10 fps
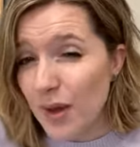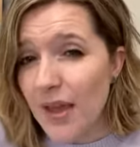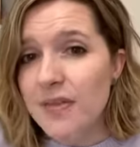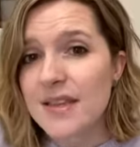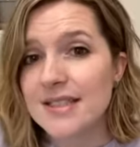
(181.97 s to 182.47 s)

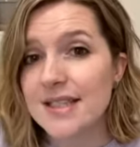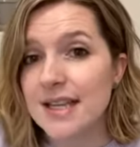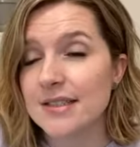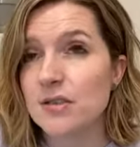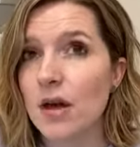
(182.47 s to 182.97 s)
and this
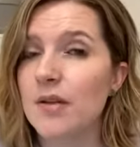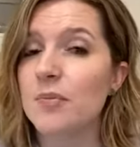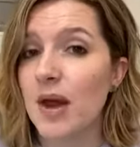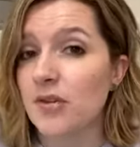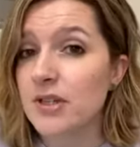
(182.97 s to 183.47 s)
takes a lot of
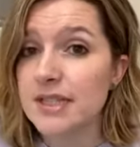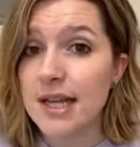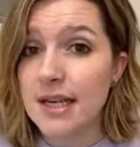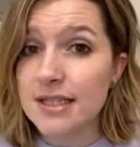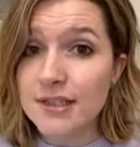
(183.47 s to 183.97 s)
boundary
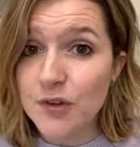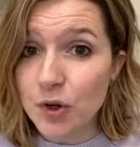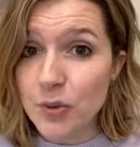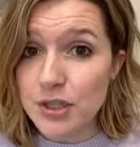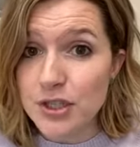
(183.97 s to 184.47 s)
settings if you're
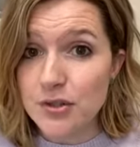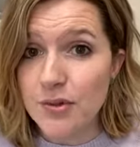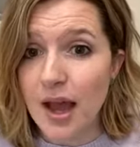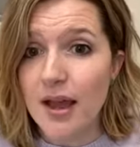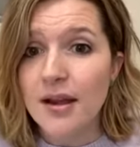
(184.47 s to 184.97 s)
going to do
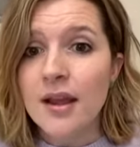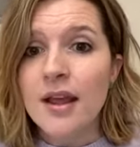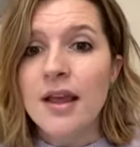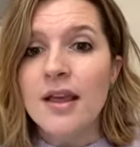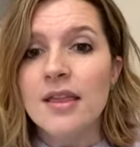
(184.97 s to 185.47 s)
that.
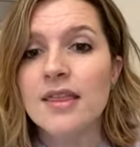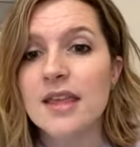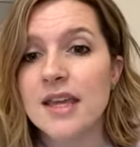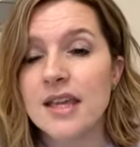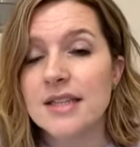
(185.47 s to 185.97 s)

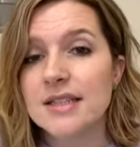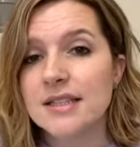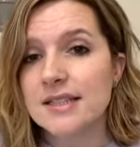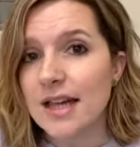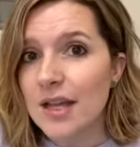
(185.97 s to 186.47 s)
The
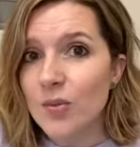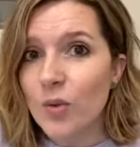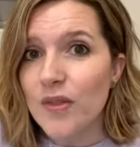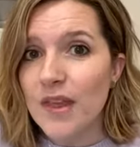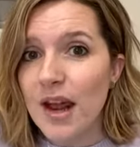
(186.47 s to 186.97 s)
second
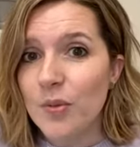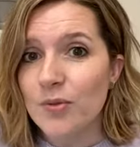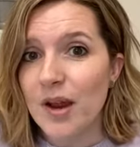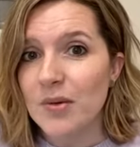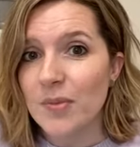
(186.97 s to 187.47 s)
one that I would
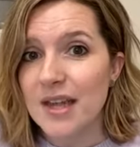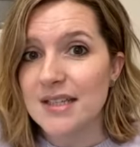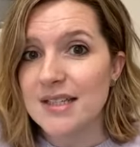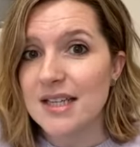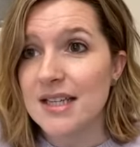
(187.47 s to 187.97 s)

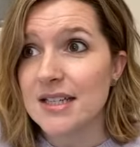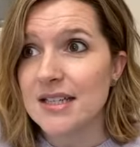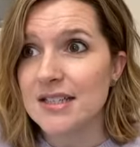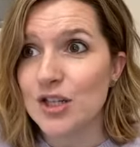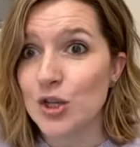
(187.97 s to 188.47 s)
recommend
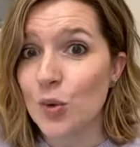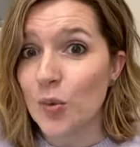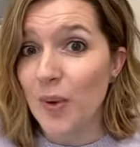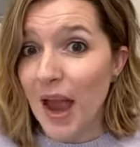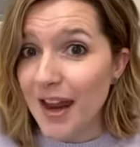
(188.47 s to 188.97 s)
is your
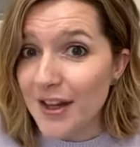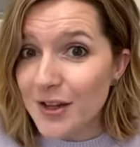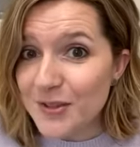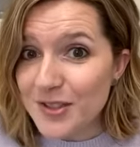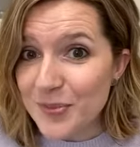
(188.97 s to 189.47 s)

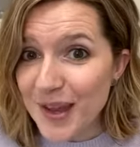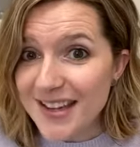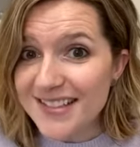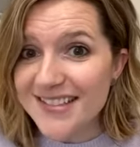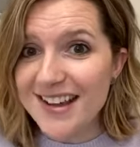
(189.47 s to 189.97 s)
patio
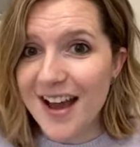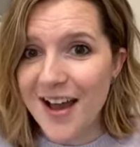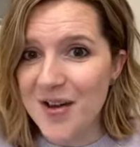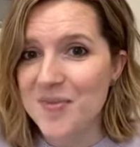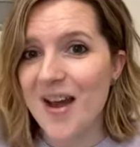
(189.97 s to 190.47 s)
space.
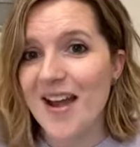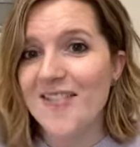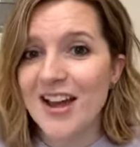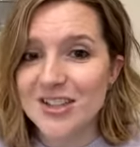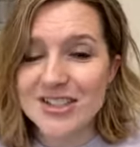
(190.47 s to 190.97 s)
I've
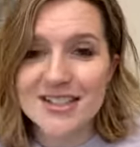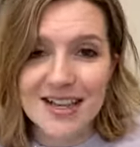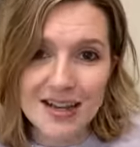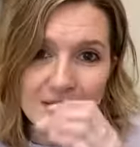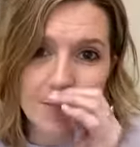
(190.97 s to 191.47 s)
actually
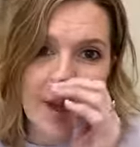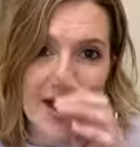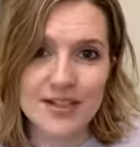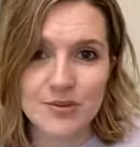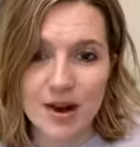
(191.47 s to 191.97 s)
done it in the
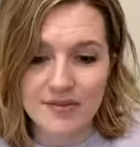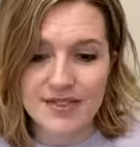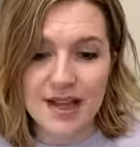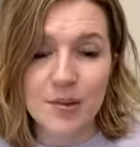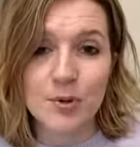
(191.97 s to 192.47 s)
past where I've
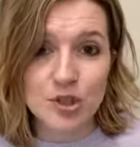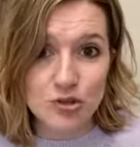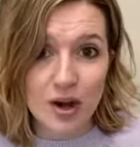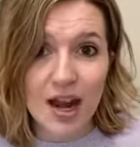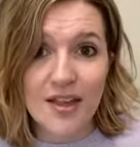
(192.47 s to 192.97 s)
set up a
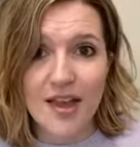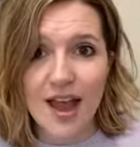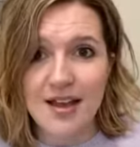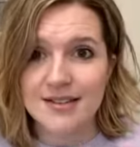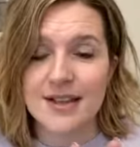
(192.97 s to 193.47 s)
tray that
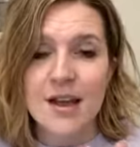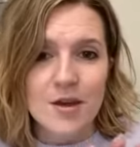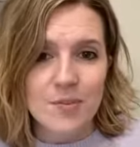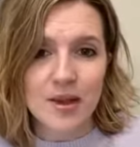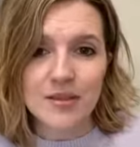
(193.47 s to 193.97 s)
has
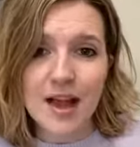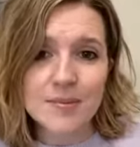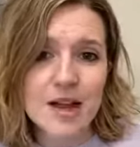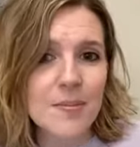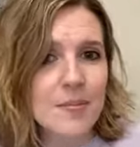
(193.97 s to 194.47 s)
my
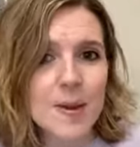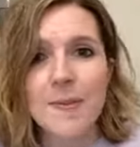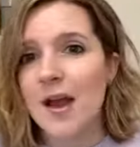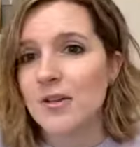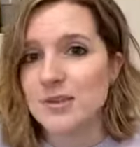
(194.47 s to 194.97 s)
laptop, my
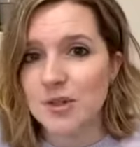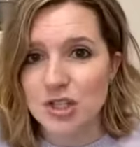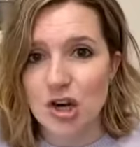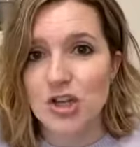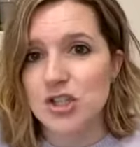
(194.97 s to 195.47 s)
mouse, my
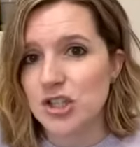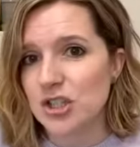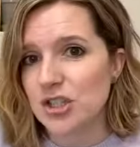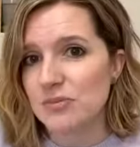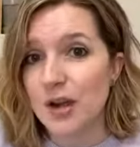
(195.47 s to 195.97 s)

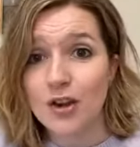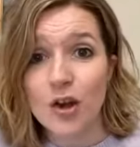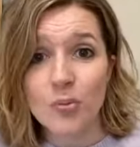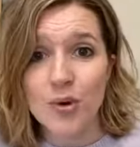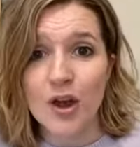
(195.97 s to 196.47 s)
chargers, my
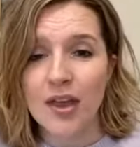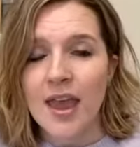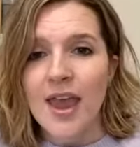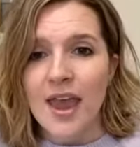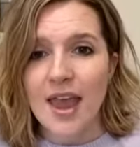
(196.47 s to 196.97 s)
notebook,
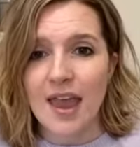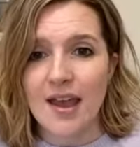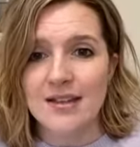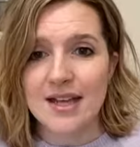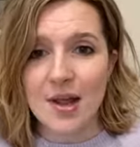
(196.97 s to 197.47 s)

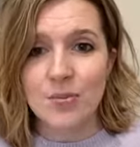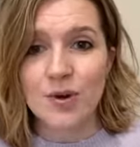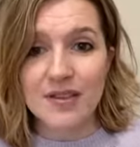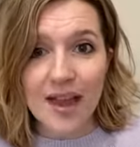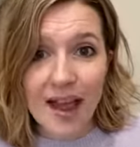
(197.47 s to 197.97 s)
and I
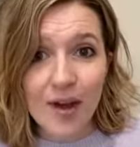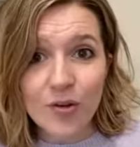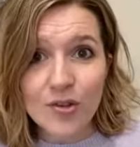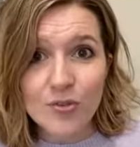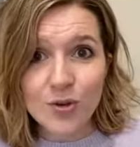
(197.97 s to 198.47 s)
bring that out
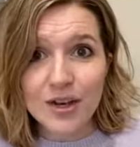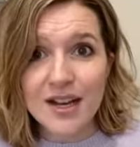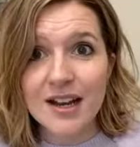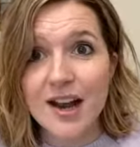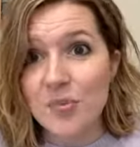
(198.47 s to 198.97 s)
in the morning
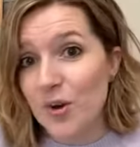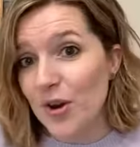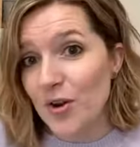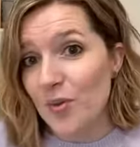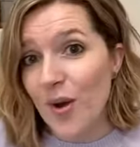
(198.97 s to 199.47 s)
and I put
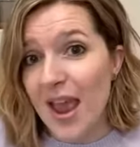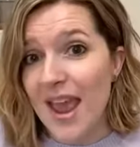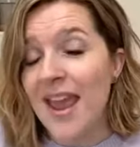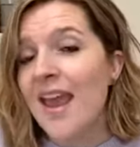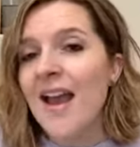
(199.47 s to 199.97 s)
it
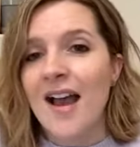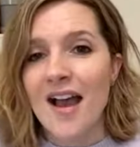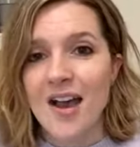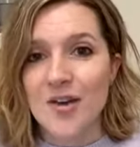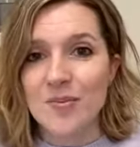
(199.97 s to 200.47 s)
away,
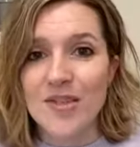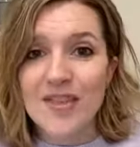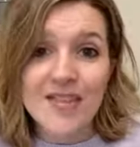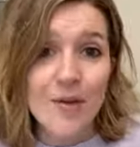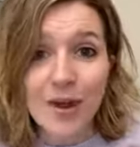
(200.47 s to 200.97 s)
and then
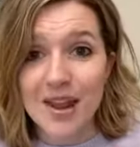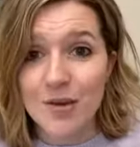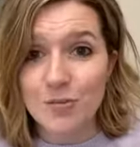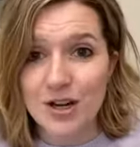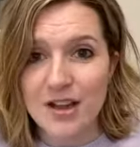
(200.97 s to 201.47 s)
that way I
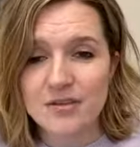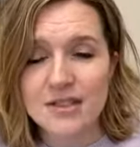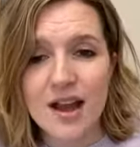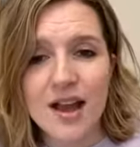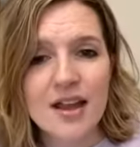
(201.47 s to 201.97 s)
can work
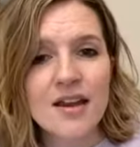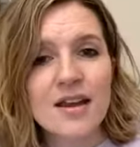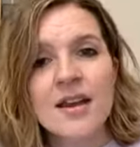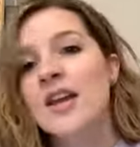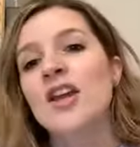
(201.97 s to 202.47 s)
outside.
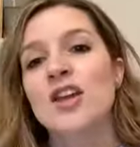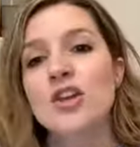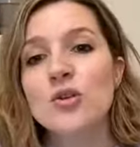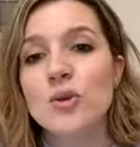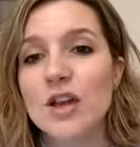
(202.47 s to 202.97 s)

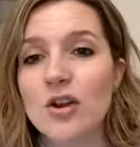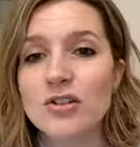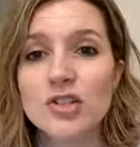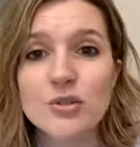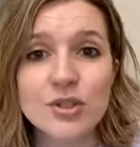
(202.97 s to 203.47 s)
You can
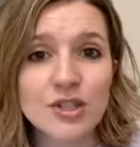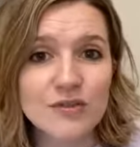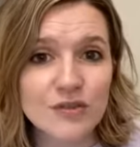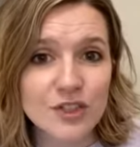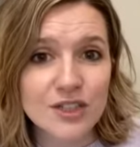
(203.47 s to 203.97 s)
also
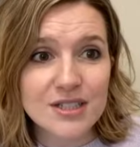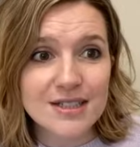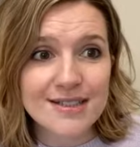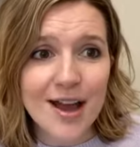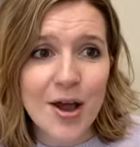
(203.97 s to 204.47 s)
convert
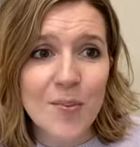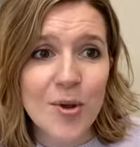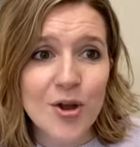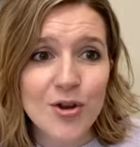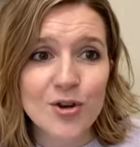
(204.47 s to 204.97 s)
some
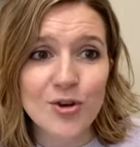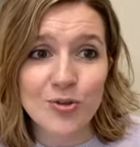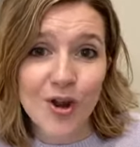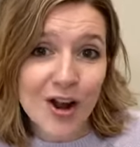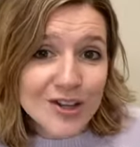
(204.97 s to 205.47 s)

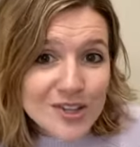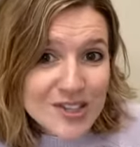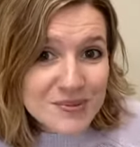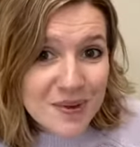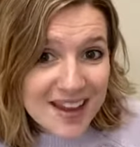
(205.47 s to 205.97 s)
garage
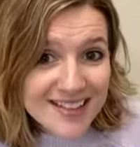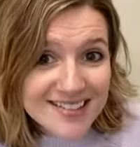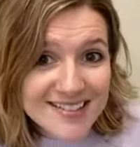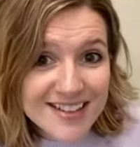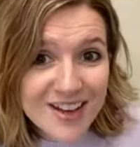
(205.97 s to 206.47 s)

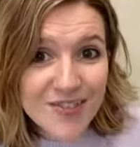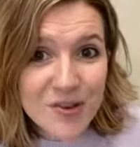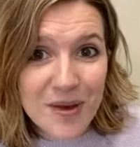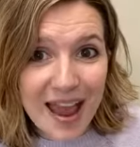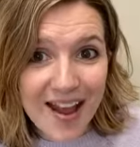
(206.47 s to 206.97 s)
space if
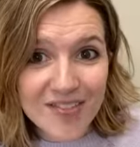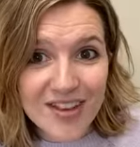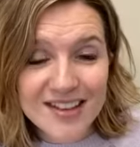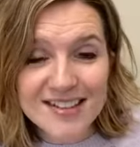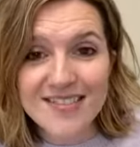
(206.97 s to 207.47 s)
you have
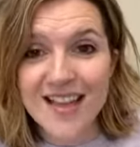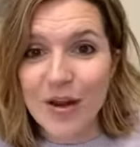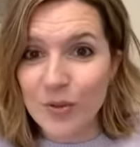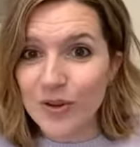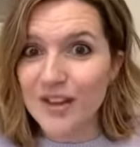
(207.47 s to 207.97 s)
it, and that
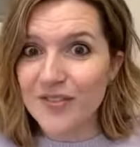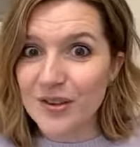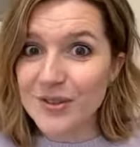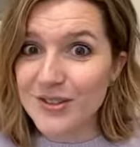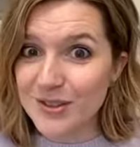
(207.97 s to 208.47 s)
will give
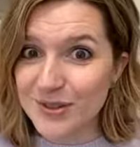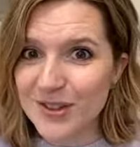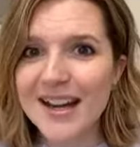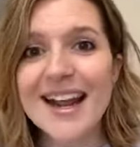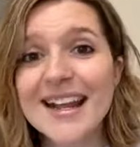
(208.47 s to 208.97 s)
you a door,
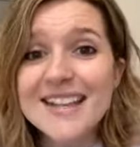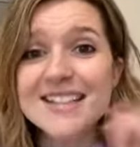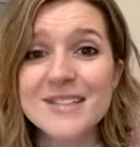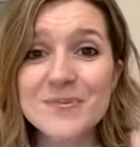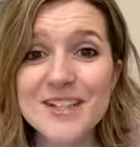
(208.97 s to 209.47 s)
and
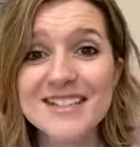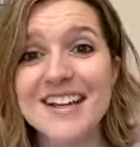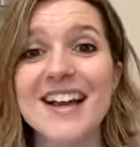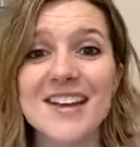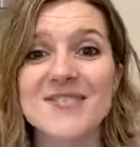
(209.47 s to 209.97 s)
it's
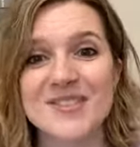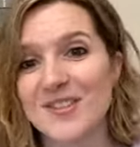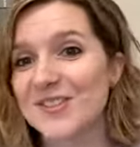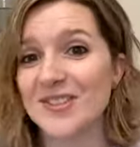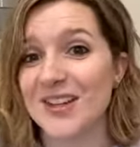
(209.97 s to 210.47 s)
springtime, so
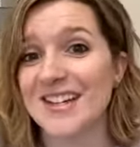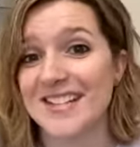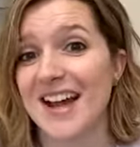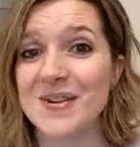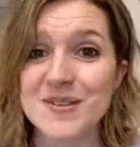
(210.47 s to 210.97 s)
it's a great
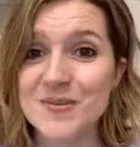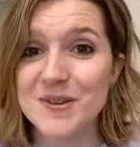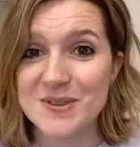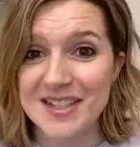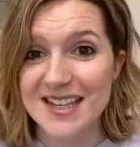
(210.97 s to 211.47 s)
time to be
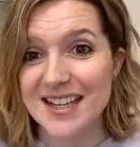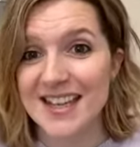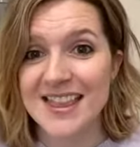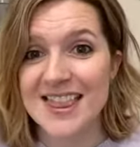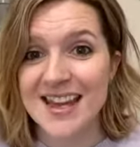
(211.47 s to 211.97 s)
working
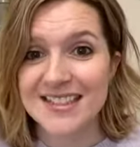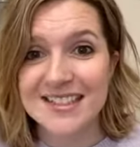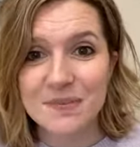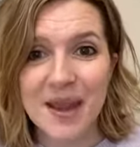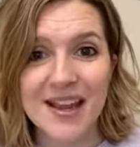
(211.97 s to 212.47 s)
in that
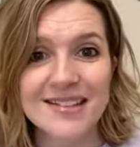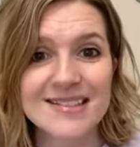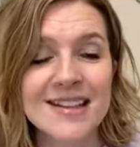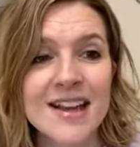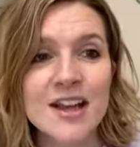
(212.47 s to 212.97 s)
space.
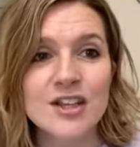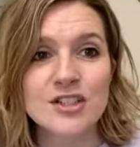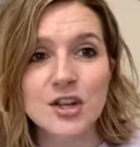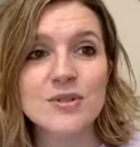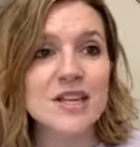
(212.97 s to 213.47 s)

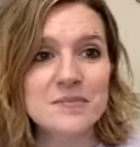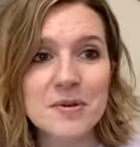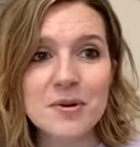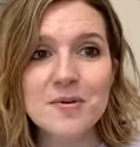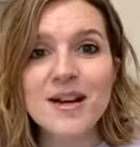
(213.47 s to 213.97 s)
So tip
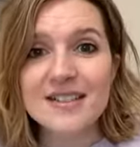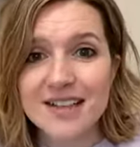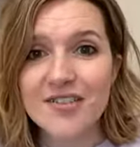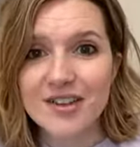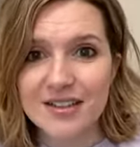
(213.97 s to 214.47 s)
number one
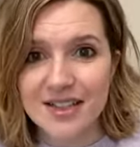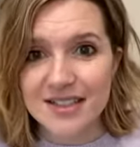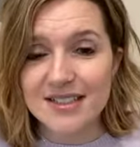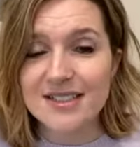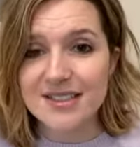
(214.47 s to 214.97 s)
definitely is
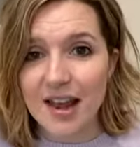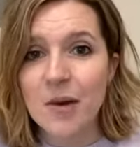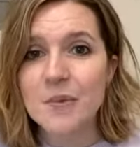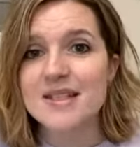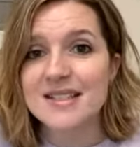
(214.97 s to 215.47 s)
to set
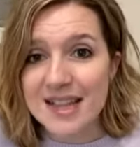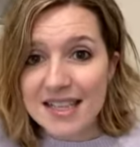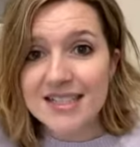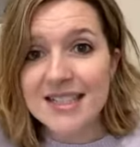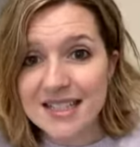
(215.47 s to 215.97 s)
up a
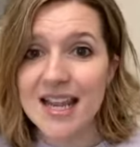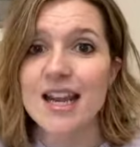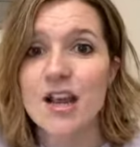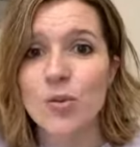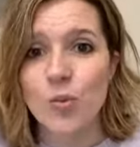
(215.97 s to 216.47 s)

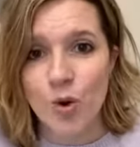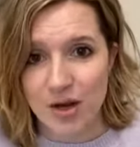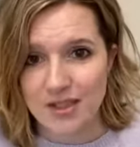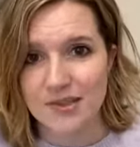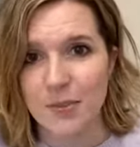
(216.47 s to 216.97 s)
designated
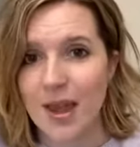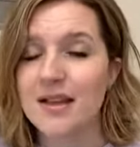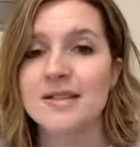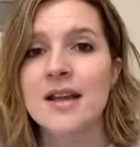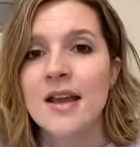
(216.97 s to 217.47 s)

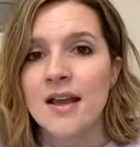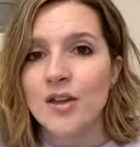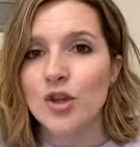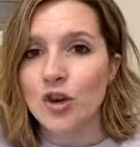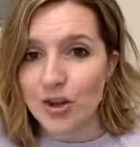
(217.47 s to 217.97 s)
workspace.
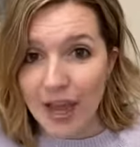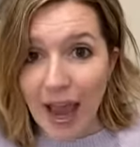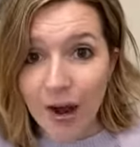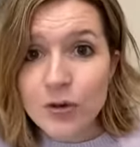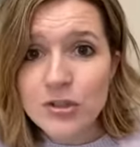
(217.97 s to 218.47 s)
Your
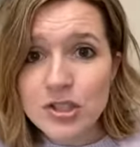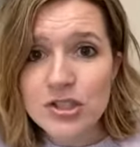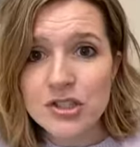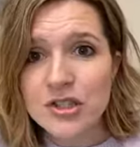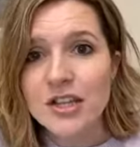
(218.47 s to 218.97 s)

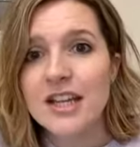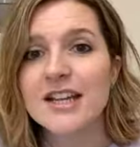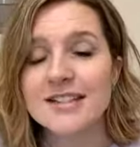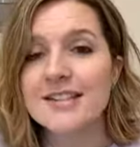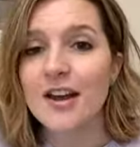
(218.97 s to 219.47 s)
couch
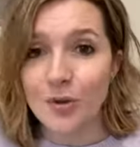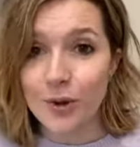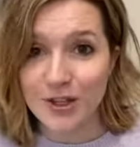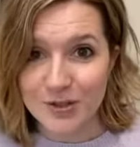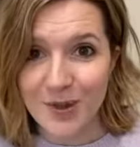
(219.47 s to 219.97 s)
is not a
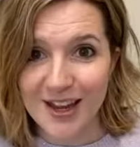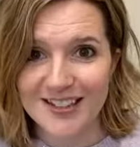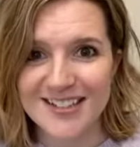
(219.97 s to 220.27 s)
workspace.